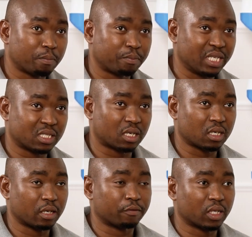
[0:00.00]

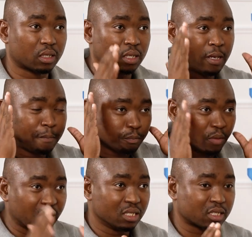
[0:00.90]
basically have that
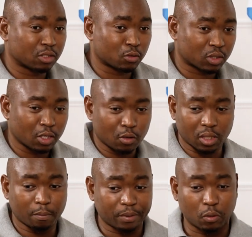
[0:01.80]
mindset to say,
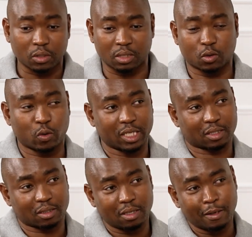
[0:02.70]
okay, because he's
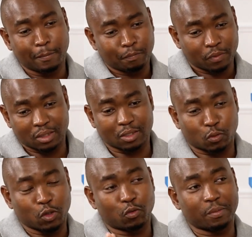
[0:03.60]
white, this is
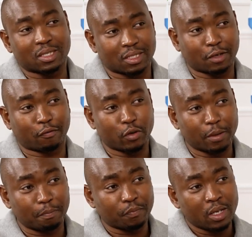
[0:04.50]
what we must set for him.